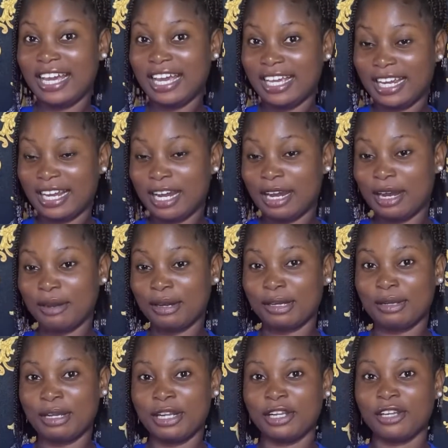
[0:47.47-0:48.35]
a
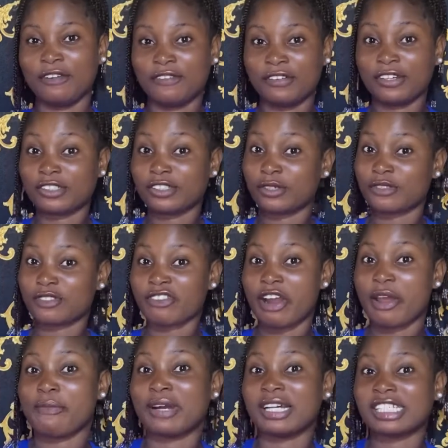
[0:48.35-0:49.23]
lot of our
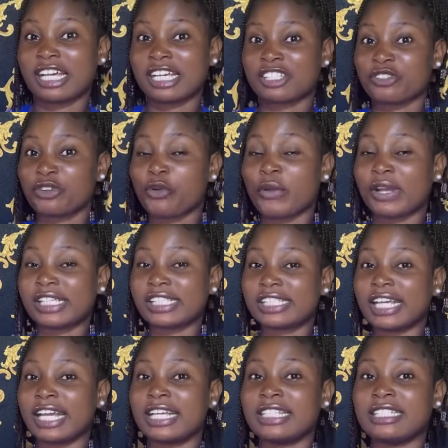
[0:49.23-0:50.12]
subscribers has
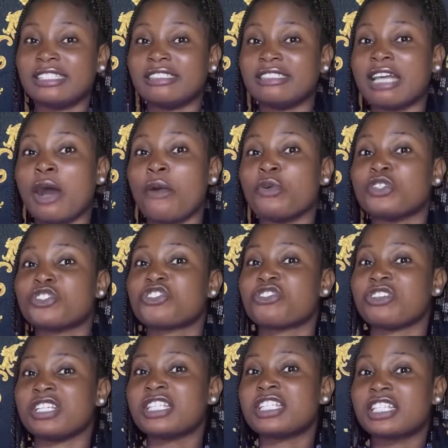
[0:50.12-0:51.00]
requested that we
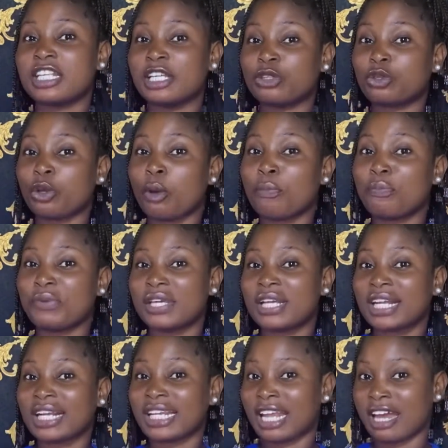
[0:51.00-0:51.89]
treat the
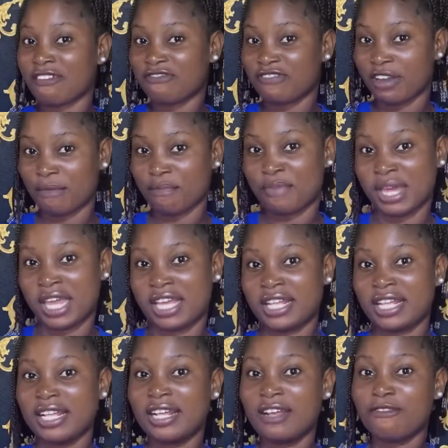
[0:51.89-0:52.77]
topic l'alphabet
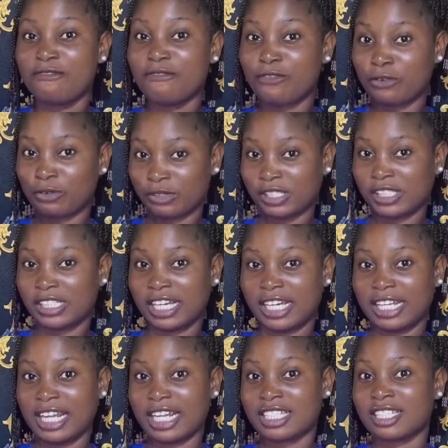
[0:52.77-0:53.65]
français,
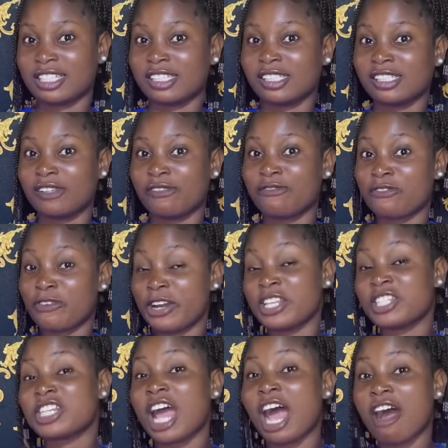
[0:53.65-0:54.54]
that is the
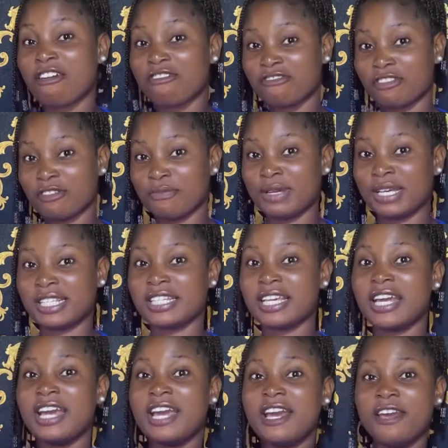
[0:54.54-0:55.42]
French alphabet
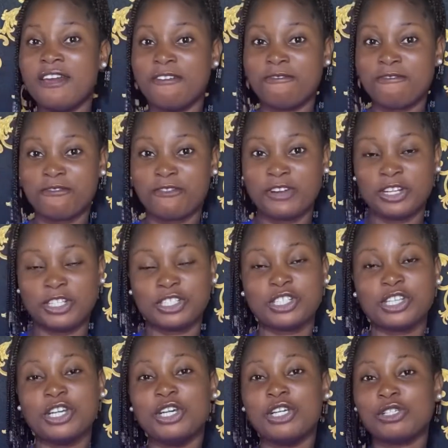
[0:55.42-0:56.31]
in French.
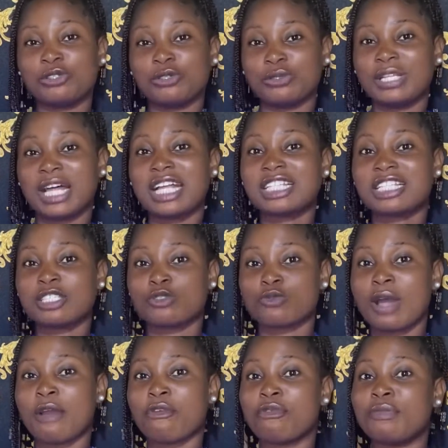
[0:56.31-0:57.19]
So that is
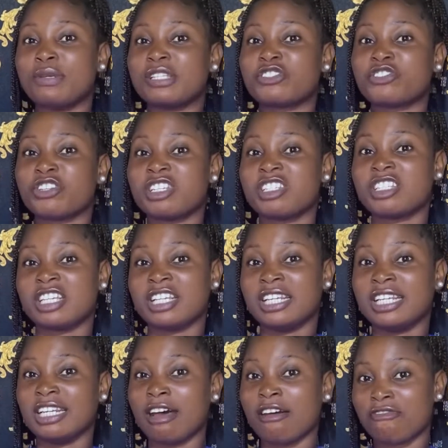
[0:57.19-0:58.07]
why we'll be
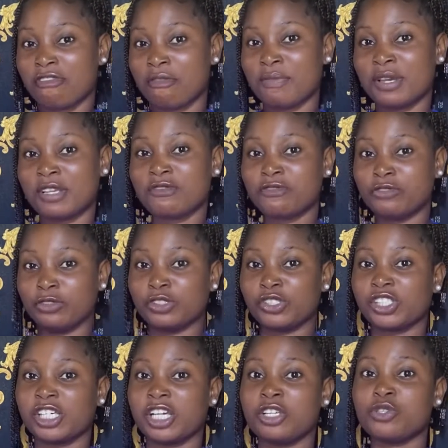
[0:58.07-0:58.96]
treating l'alphabet
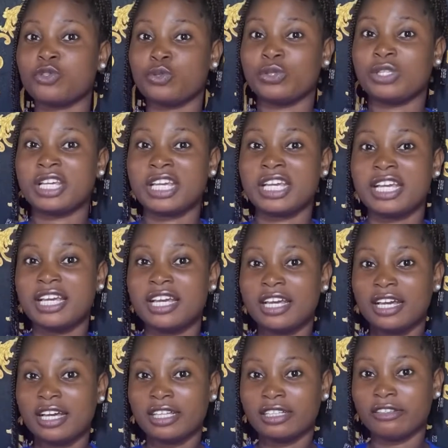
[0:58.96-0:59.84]
français today,
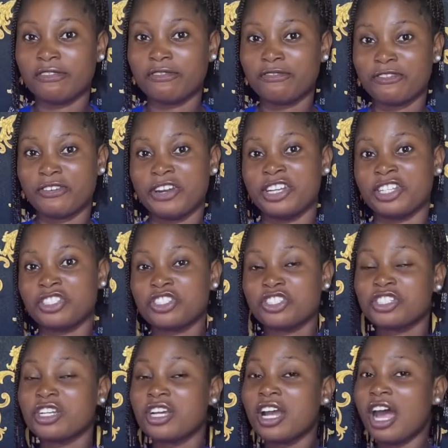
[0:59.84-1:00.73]
the French
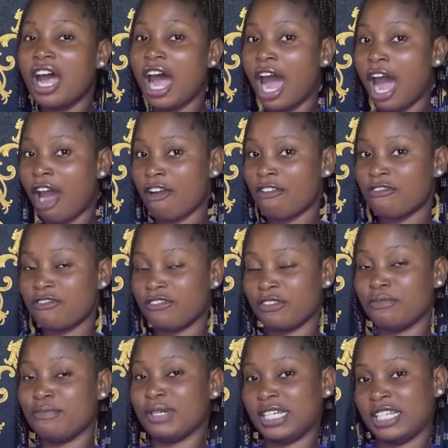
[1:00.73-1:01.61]

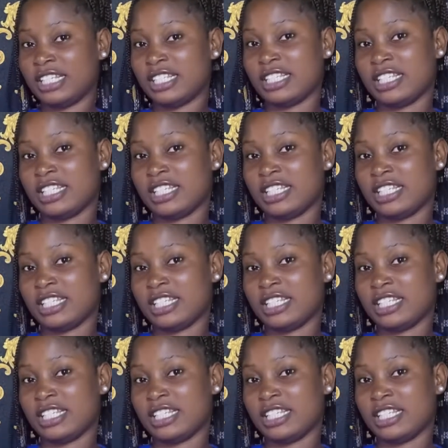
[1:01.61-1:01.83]
alphabet.